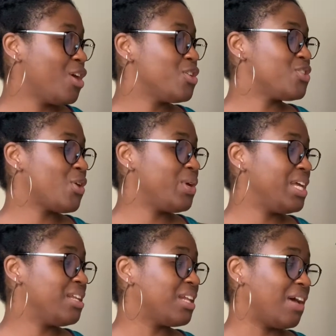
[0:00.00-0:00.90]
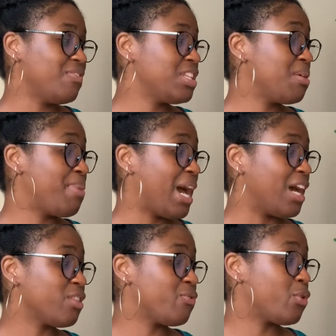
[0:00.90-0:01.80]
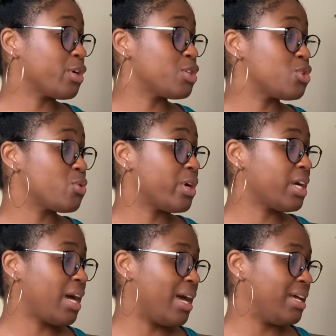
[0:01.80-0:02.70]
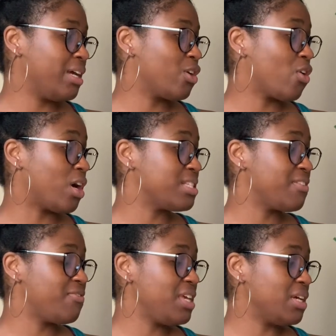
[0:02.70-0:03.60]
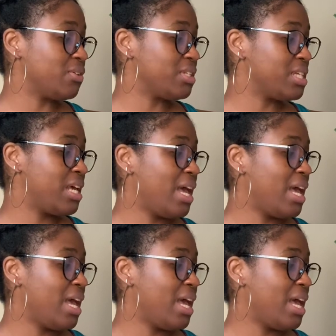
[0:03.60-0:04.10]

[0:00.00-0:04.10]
so he left the path for a shortcut across a field,